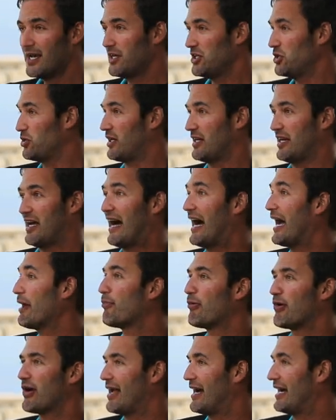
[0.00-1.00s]
You can
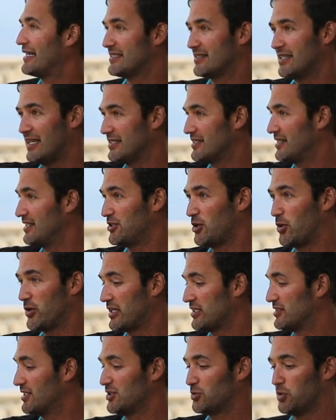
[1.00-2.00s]
hybridize things that don't
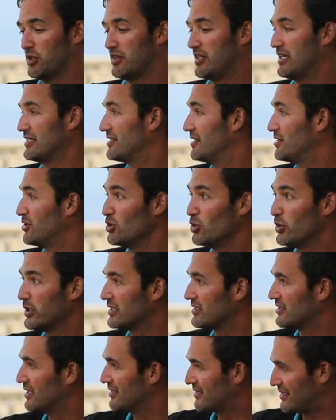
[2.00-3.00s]
exist with things that do
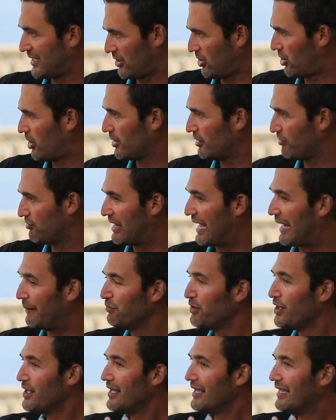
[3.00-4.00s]
exist, like all of that.
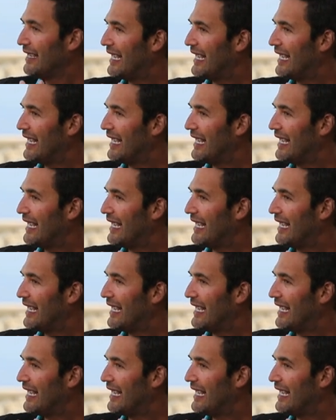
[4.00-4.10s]
Mm-hmm.